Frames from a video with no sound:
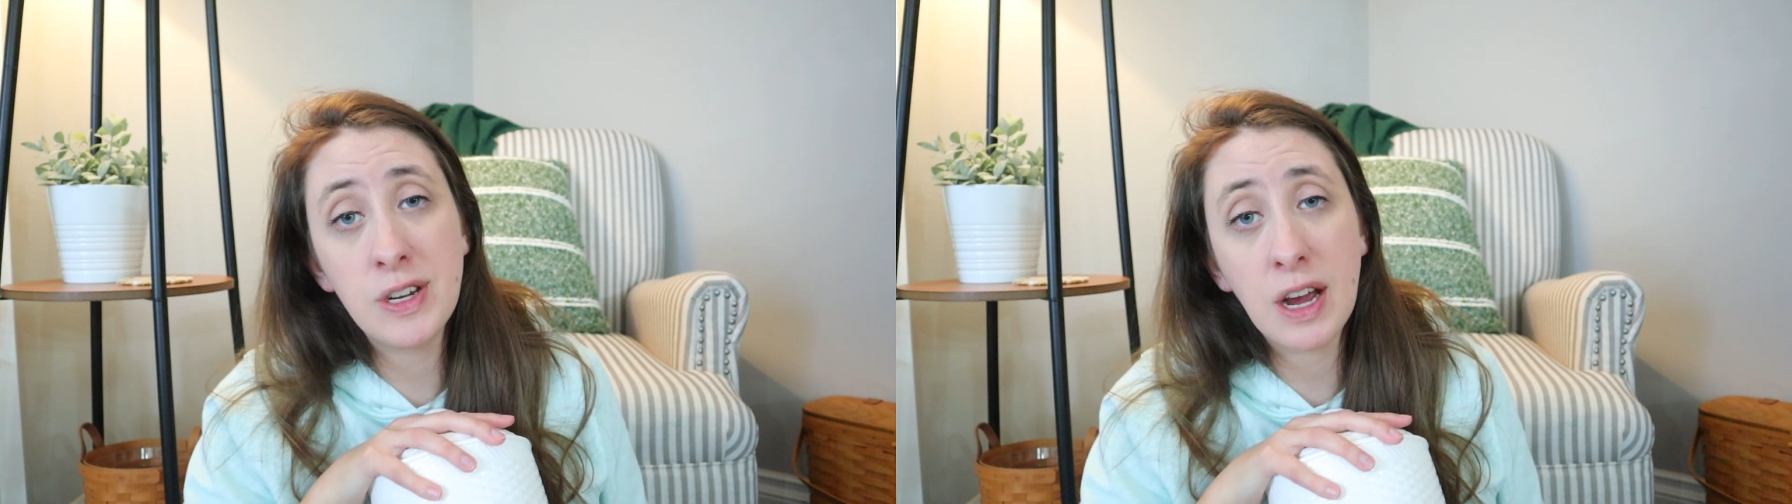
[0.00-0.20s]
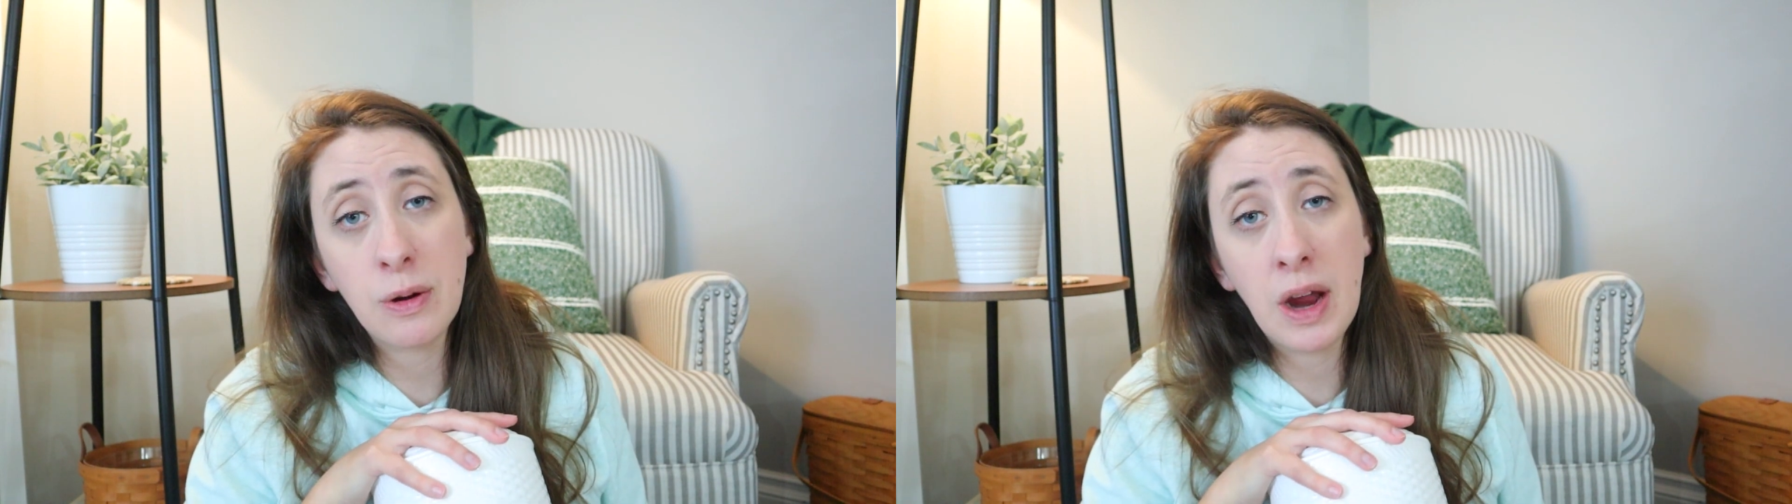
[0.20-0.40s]

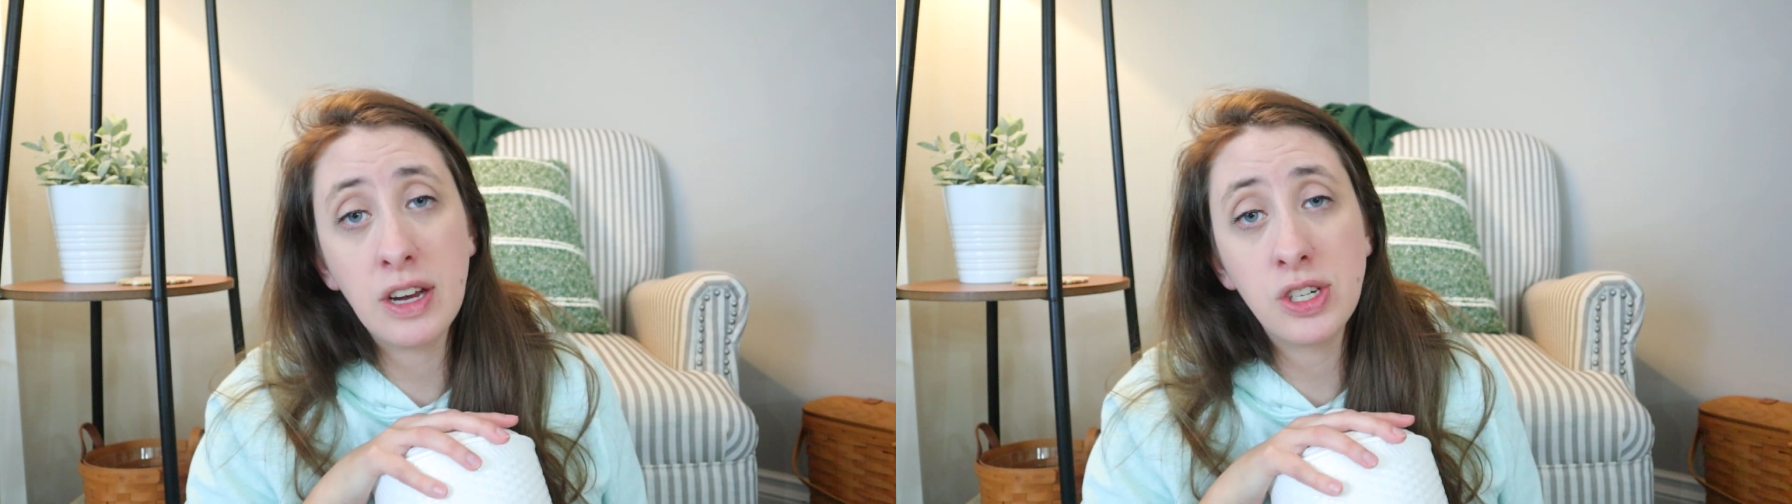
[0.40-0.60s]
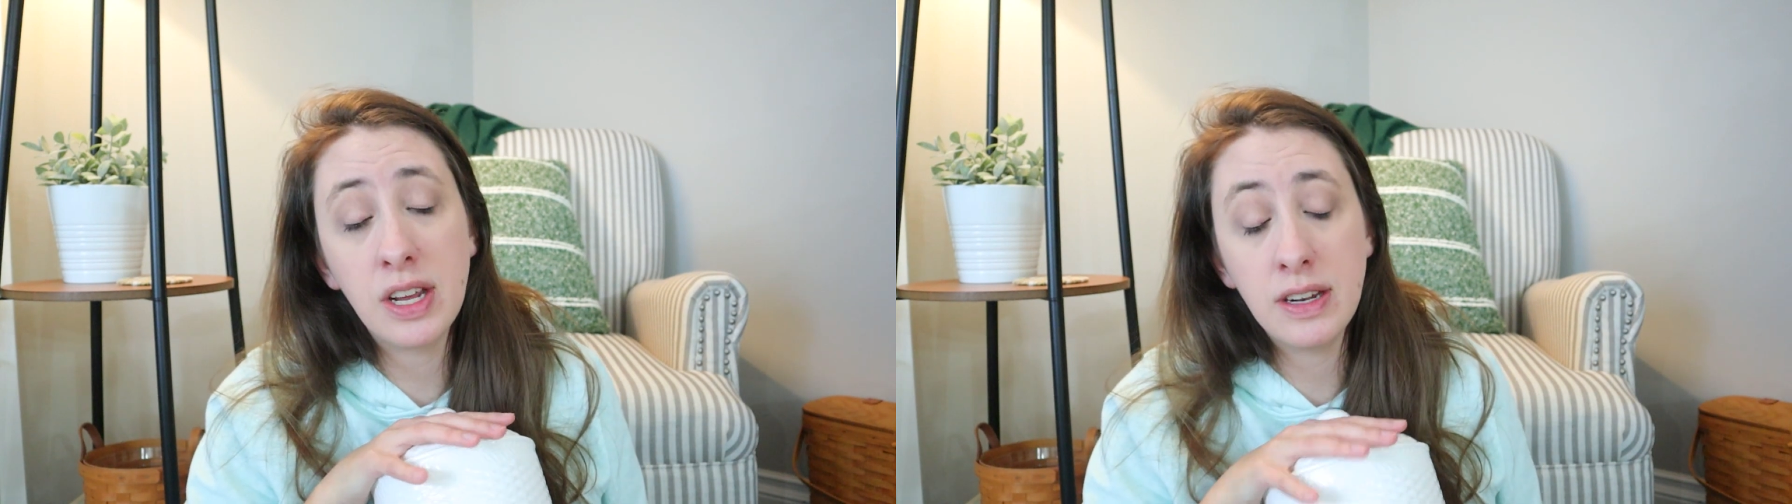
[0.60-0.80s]

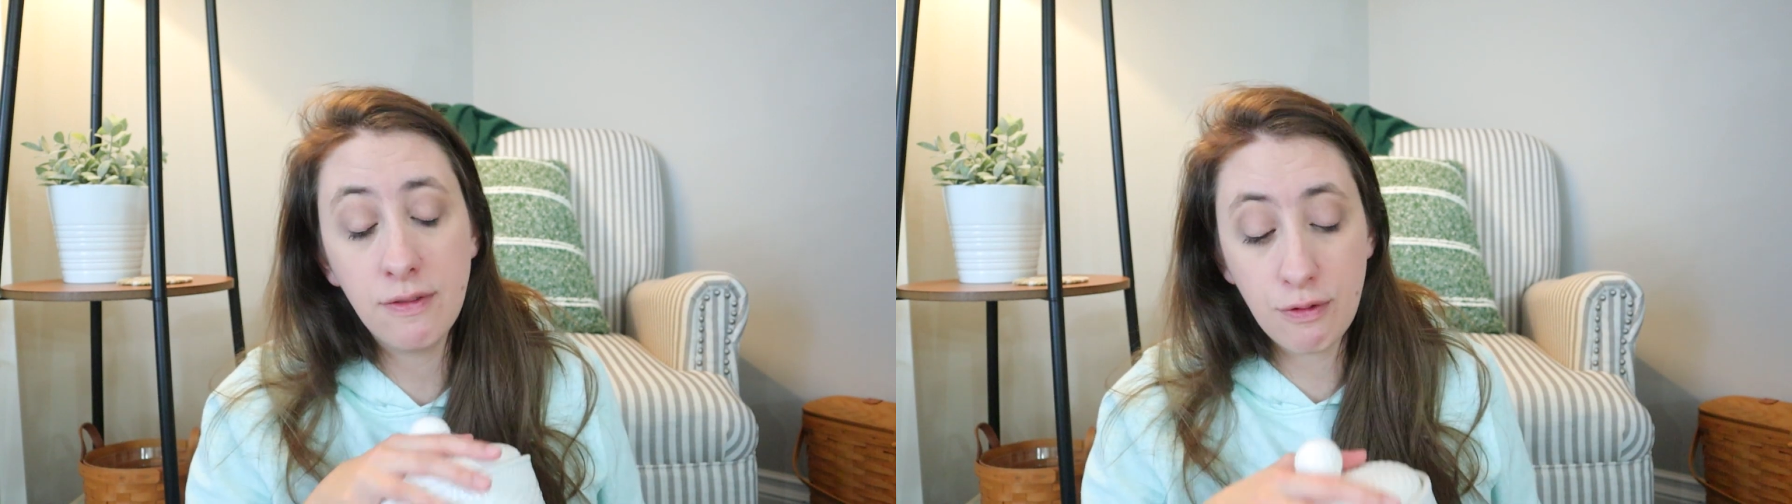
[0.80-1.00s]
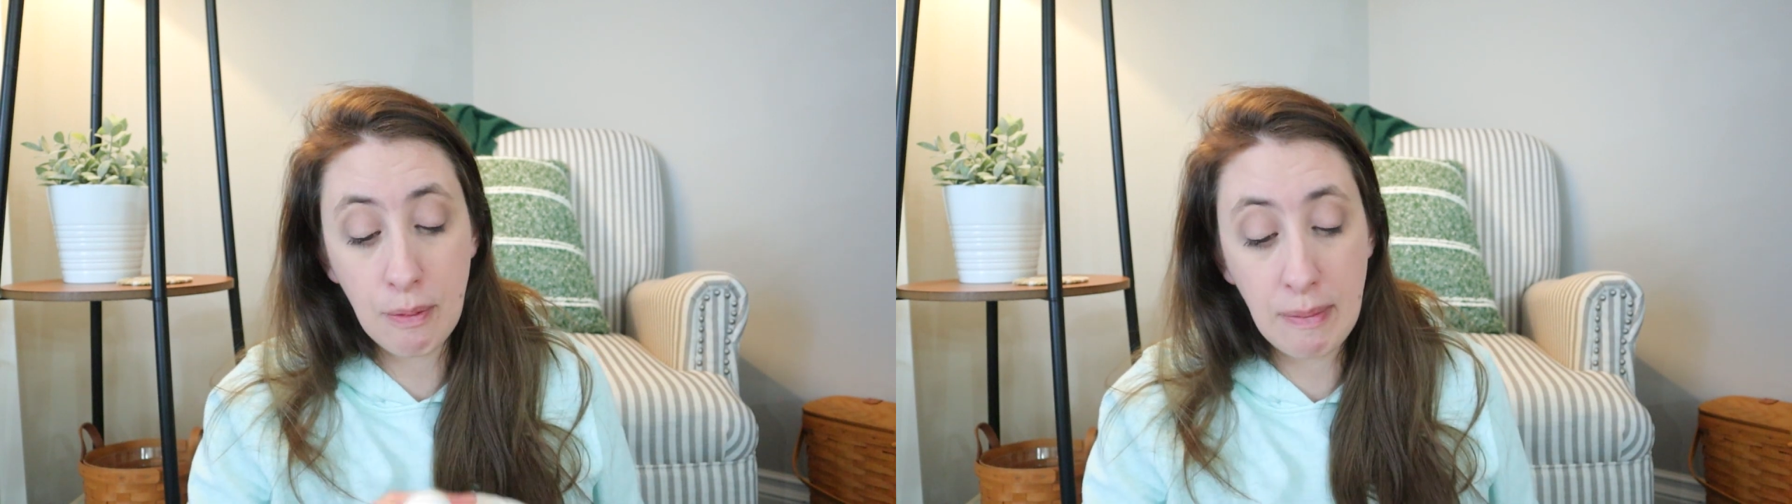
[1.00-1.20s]
decoration
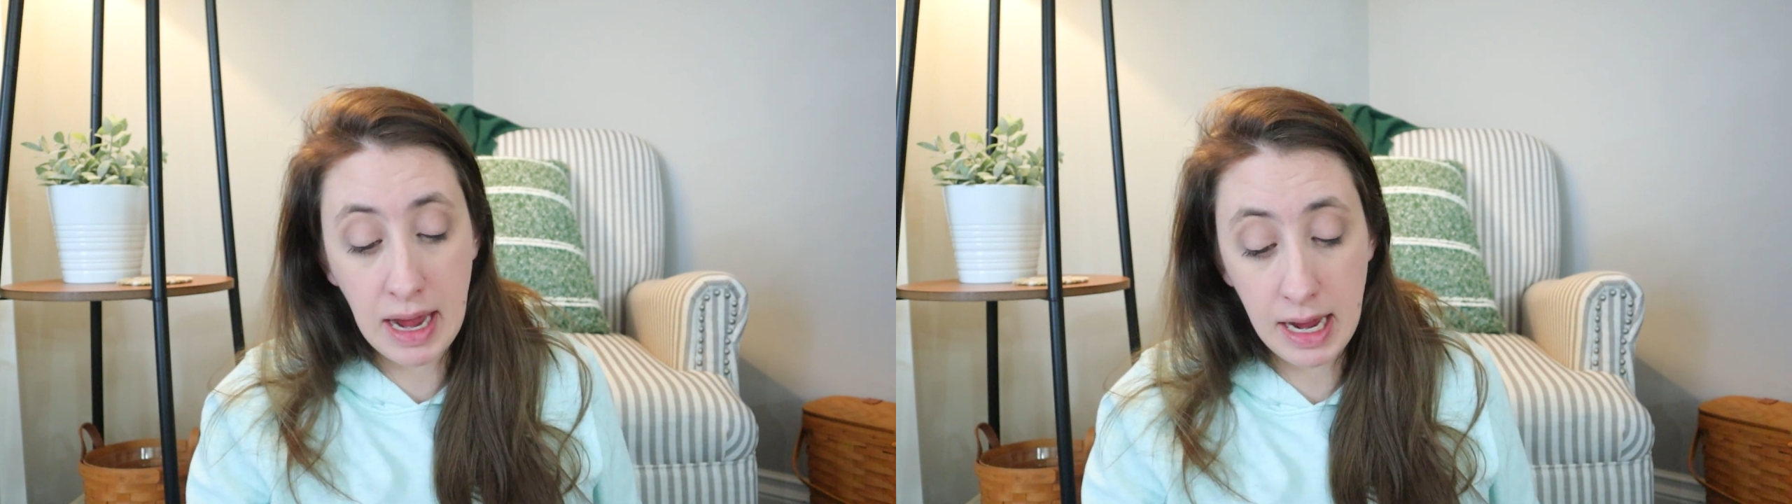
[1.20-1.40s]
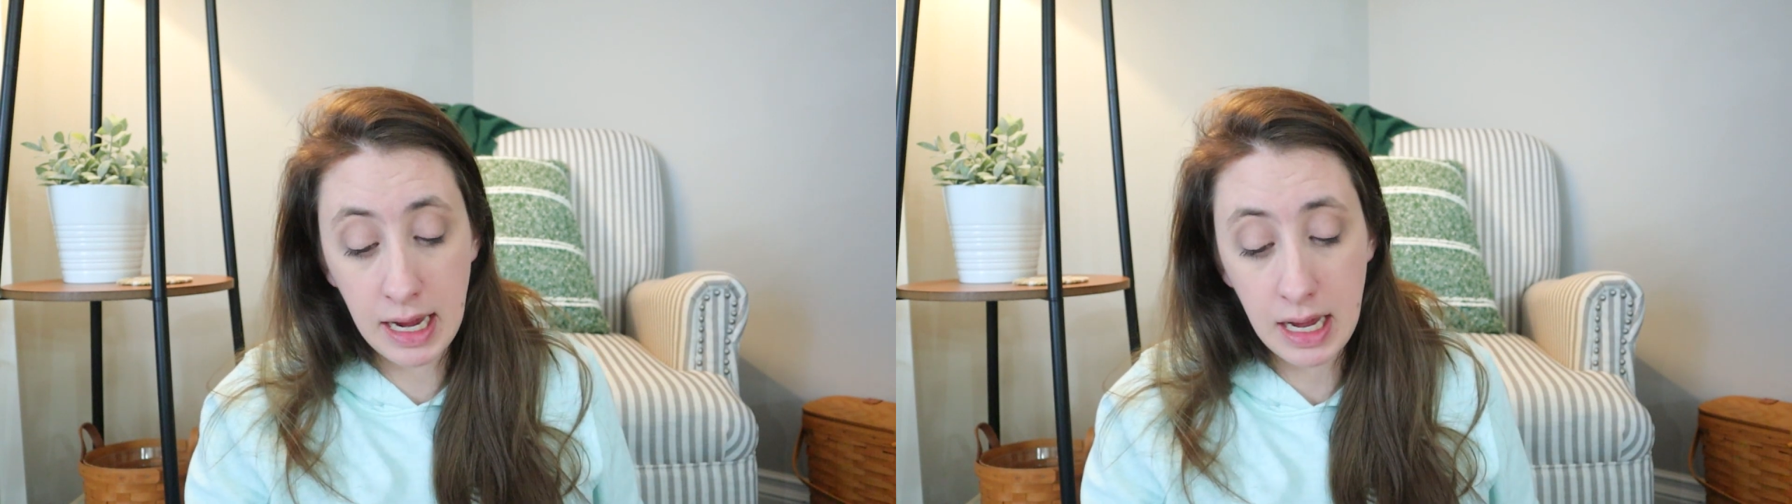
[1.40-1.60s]
for
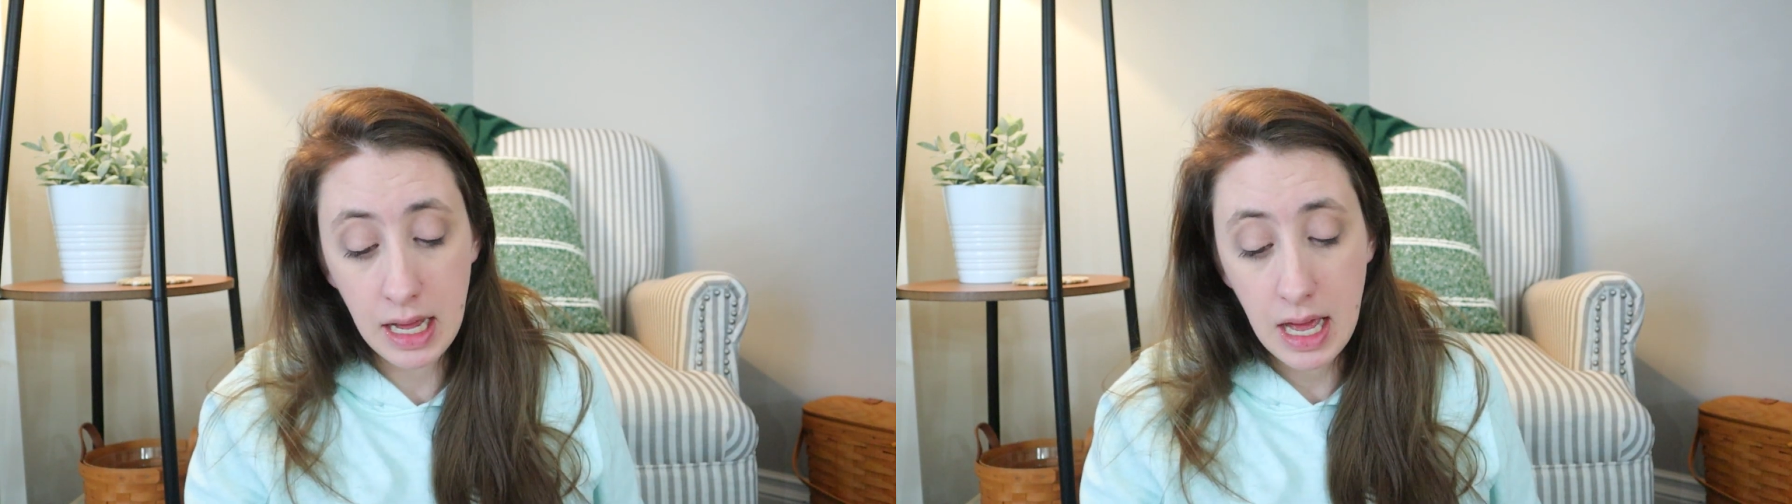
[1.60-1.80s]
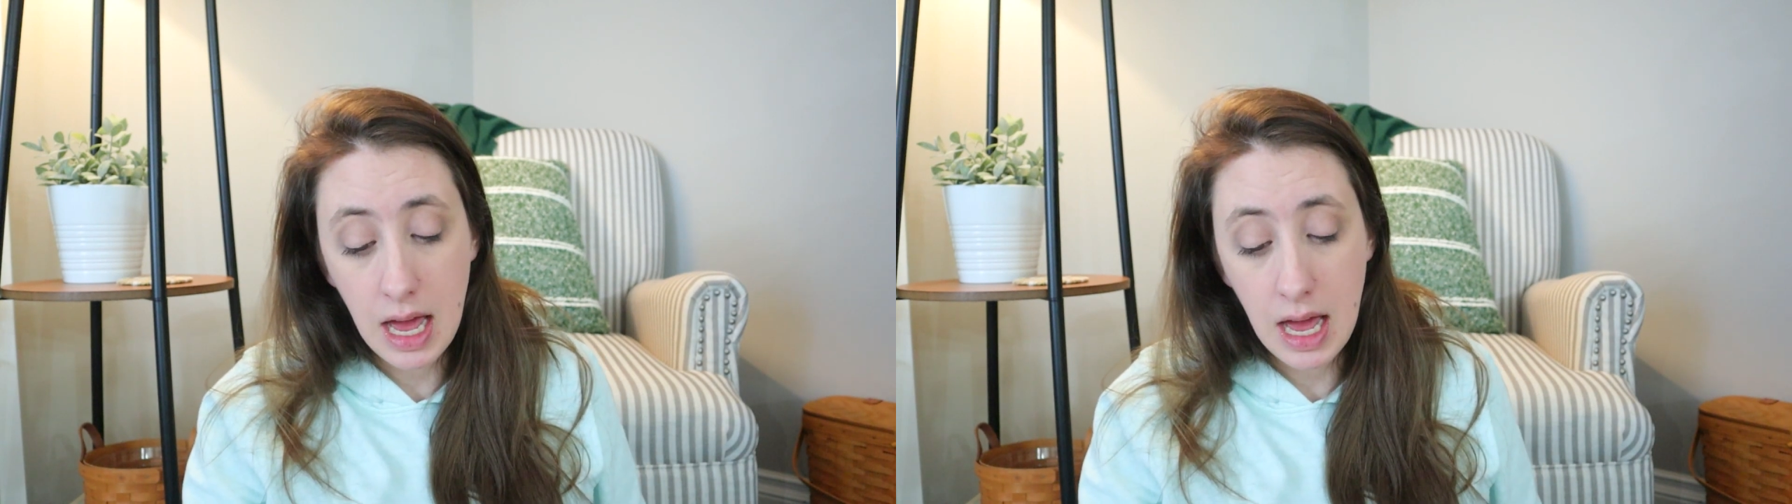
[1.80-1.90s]
me.